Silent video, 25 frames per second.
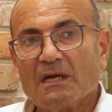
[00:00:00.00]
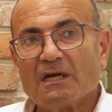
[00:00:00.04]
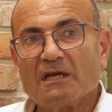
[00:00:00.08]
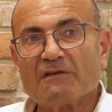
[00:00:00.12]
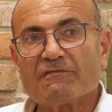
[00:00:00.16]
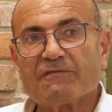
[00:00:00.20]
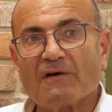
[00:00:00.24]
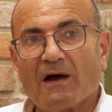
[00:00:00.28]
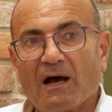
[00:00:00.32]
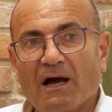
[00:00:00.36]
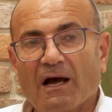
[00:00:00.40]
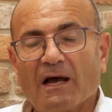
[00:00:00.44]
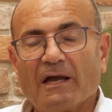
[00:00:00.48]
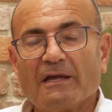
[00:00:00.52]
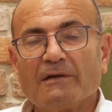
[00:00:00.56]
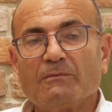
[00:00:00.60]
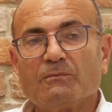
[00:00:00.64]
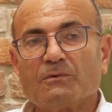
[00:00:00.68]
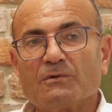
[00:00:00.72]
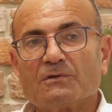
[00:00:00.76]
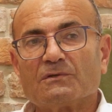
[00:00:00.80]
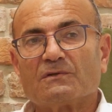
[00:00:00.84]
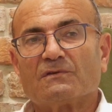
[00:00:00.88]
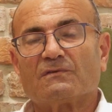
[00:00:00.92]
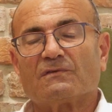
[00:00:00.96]
If I
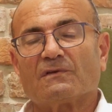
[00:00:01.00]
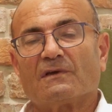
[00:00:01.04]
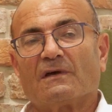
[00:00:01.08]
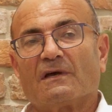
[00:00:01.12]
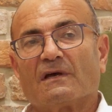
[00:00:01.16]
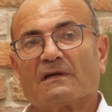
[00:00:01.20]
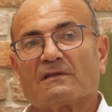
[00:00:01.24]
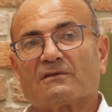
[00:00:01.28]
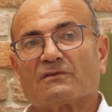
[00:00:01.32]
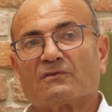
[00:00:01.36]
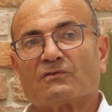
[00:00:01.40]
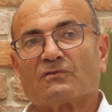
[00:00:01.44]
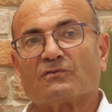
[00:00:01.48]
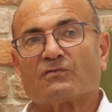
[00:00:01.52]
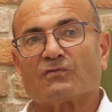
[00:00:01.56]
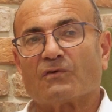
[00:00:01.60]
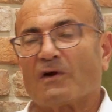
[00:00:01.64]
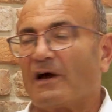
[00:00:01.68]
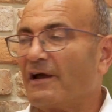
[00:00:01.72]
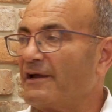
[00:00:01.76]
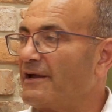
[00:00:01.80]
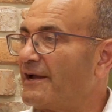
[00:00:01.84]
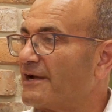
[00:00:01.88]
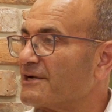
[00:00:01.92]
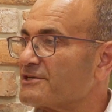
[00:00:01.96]
would
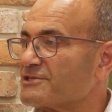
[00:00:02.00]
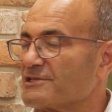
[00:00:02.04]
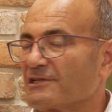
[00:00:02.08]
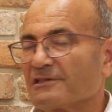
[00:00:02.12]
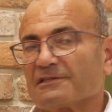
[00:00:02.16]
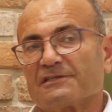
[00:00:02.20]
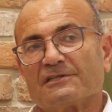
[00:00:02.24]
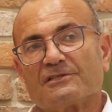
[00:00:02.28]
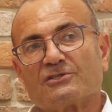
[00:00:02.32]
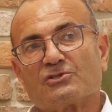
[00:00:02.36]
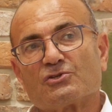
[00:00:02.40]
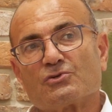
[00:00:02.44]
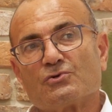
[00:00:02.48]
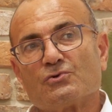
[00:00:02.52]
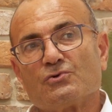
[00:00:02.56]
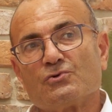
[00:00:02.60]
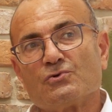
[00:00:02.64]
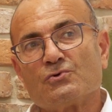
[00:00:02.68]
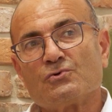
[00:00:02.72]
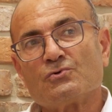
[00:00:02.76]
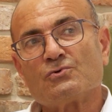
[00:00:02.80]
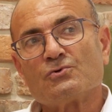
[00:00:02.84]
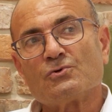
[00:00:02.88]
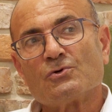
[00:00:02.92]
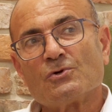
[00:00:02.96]
try actually
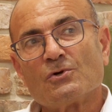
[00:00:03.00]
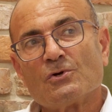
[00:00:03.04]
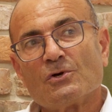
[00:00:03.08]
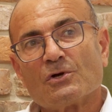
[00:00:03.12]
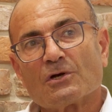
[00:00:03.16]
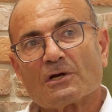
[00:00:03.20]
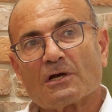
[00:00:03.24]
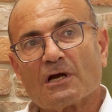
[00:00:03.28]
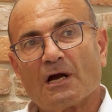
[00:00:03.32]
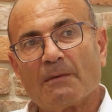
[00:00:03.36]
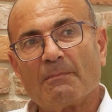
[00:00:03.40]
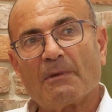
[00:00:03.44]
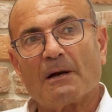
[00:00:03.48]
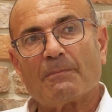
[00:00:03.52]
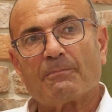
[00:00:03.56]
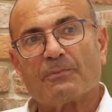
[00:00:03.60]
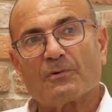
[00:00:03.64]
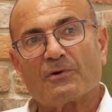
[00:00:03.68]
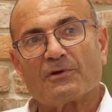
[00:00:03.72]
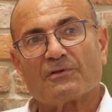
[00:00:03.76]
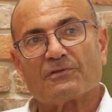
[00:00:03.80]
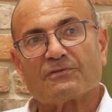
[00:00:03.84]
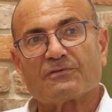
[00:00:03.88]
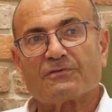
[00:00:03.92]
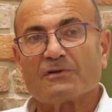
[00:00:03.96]
to come up
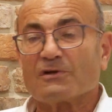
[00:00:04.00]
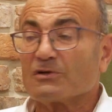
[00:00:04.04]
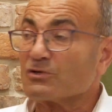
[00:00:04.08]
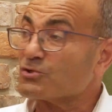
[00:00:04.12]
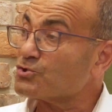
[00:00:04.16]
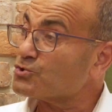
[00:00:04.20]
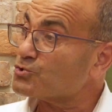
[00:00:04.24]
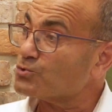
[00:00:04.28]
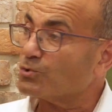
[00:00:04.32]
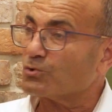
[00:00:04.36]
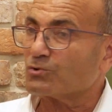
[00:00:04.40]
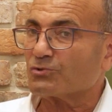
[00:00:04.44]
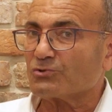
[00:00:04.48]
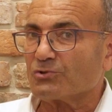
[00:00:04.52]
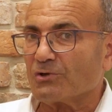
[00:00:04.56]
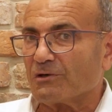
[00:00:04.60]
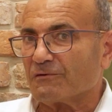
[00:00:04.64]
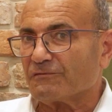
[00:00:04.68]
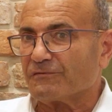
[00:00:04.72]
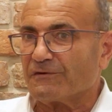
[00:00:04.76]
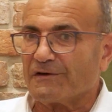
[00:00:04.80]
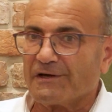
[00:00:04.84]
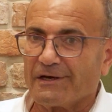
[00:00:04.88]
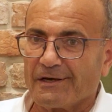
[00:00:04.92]
with sort of,